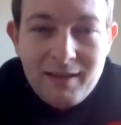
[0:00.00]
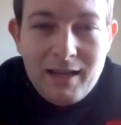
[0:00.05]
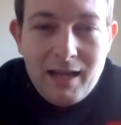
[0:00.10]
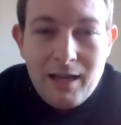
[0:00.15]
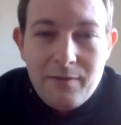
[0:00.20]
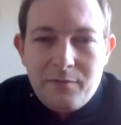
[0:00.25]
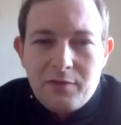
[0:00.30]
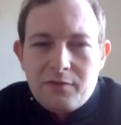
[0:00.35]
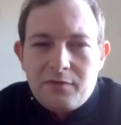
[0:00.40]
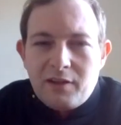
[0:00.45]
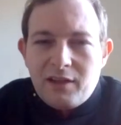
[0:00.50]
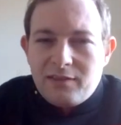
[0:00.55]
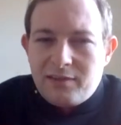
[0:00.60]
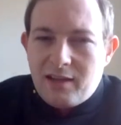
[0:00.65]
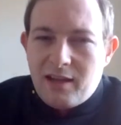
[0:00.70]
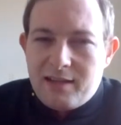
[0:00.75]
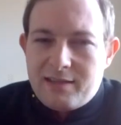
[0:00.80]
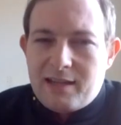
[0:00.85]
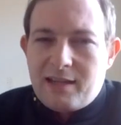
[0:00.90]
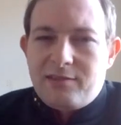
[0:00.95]
For the first
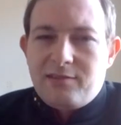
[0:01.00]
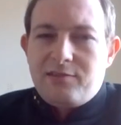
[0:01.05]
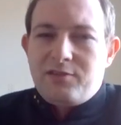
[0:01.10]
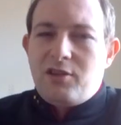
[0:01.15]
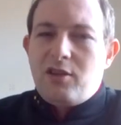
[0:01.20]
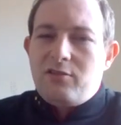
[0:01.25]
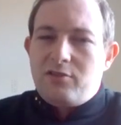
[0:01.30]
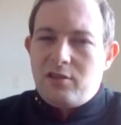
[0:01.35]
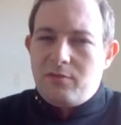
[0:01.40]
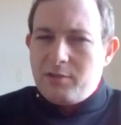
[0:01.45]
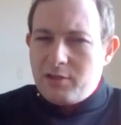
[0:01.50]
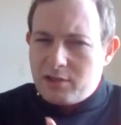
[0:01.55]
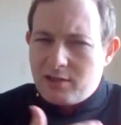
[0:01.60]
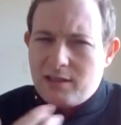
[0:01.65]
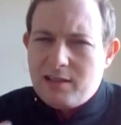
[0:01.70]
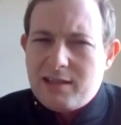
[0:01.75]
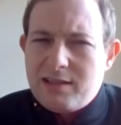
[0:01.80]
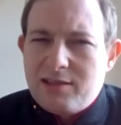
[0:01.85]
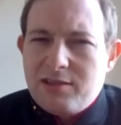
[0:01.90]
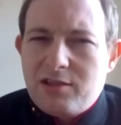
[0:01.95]
30 seconds of the tune, so we're just
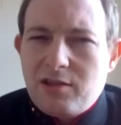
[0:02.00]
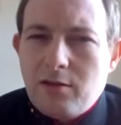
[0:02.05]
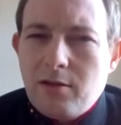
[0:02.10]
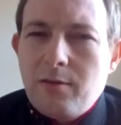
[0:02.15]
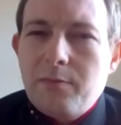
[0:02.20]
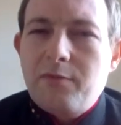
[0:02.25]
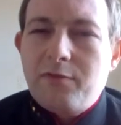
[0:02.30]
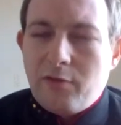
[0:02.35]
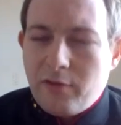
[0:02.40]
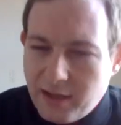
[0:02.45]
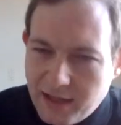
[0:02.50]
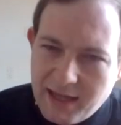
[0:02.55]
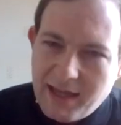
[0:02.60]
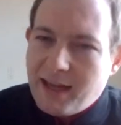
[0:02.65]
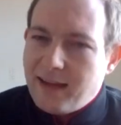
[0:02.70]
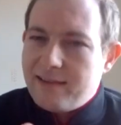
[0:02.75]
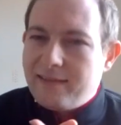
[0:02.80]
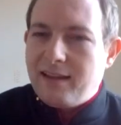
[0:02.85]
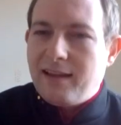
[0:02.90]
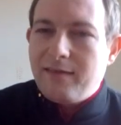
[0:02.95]
going to listen to it before it
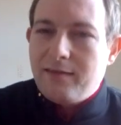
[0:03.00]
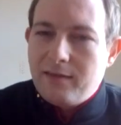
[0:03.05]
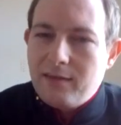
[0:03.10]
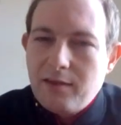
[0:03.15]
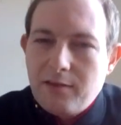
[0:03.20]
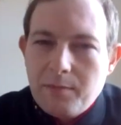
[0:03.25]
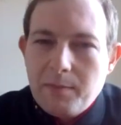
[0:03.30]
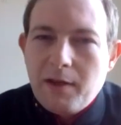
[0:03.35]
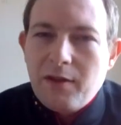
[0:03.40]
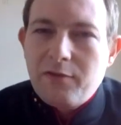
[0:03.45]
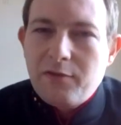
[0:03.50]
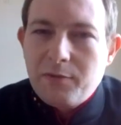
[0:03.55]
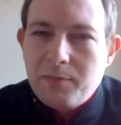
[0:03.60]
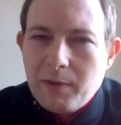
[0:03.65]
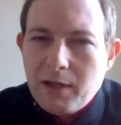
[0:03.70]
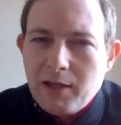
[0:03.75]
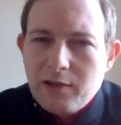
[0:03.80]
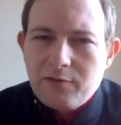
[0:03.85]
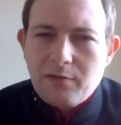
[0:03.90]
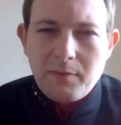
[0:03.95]
kicks in. There's a bit of
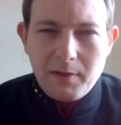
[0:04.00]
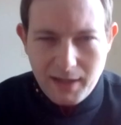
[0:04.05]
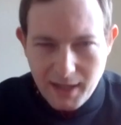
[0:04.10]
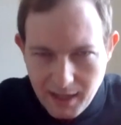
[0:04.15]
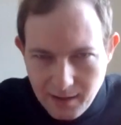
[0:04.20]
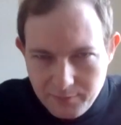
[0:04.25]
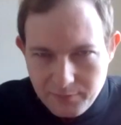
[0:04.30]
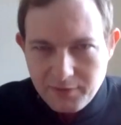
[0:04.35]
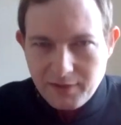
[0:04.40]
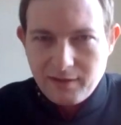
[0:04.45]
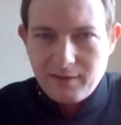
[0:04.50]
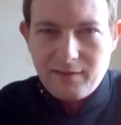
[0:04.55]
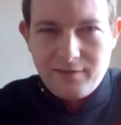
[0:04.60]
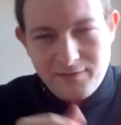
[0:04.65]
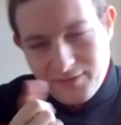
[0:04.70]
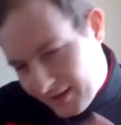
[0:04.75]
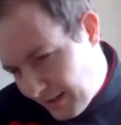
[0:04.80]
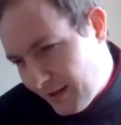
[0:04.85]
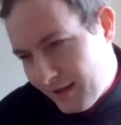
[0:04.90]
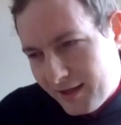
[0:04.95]
speech from the captain,
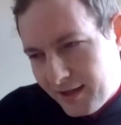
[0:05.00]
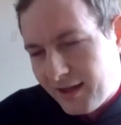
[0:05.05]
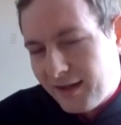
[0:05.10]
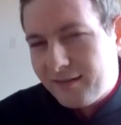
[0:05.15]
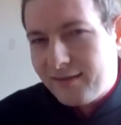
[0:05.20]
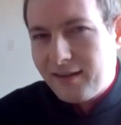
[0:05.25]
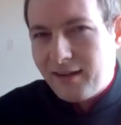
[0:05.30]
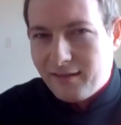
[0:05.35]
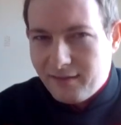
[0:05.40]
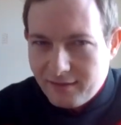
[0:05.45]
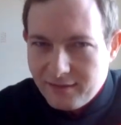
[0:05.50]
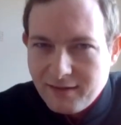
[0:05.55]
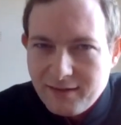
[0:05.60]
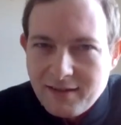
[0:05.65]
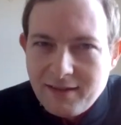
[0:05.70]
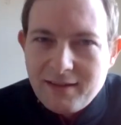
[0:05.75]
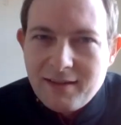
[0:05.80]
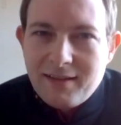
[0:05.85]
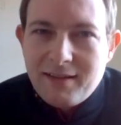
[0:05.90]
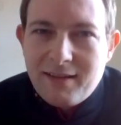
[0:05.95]
and then it kicks in.
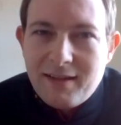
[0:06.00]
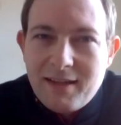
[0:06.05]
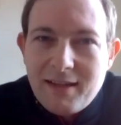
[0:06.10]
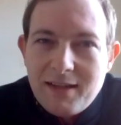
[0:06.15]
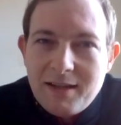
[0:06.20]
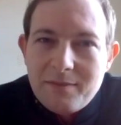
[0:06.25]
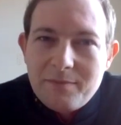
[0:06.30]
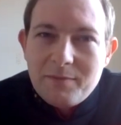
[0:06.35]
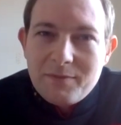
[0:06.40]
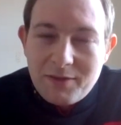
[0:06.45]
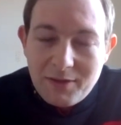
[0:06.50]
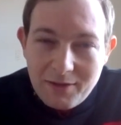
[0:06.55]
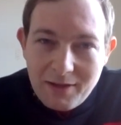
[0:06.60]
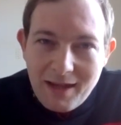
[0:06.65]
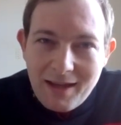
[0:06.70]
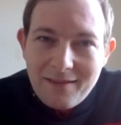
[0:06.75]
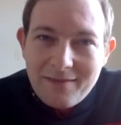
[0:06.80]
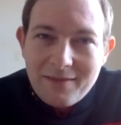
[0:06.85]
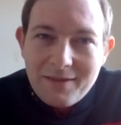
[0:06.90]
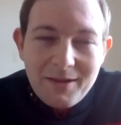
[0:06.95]

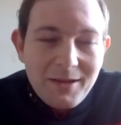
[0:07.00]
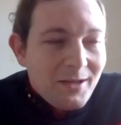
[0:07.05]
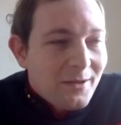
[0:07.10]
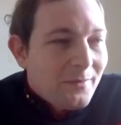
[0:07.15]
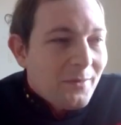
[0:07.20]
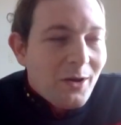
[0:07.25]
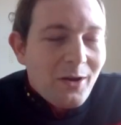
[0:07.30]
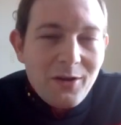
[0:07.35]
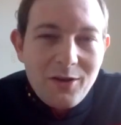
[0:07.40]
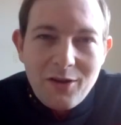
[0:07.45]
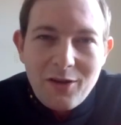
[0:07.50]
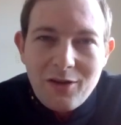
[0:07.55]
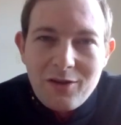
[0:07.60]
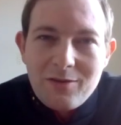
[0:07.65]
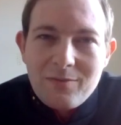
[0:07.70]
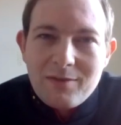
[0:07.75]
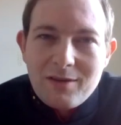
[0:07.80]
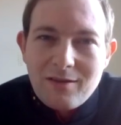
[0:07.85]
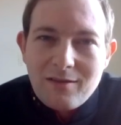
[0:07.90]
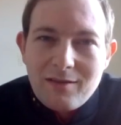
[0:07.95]
I
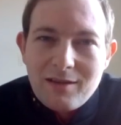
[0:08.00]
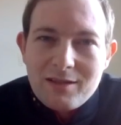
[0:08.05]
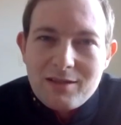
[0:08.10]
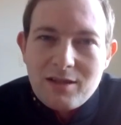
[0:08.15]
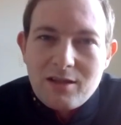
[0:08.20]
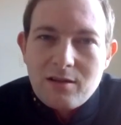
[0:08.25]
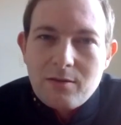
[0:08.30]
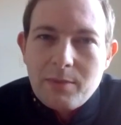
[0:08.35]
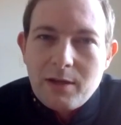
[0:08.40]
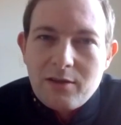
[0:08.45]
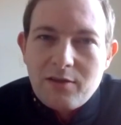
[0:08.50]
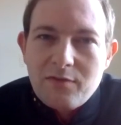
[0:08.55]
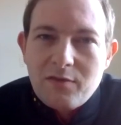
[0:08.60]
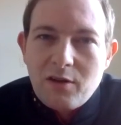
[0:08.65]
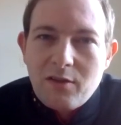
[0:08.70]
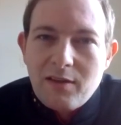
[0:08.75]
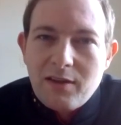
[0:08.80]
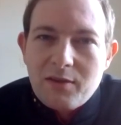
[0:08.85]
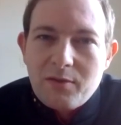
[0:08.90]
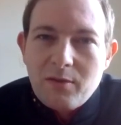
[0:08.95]
hope, guys, you're going to be able to
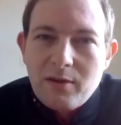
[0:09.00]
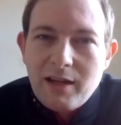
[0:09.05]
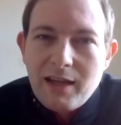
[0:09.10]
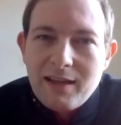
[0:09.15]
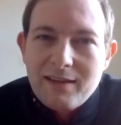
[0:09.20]
follow this quite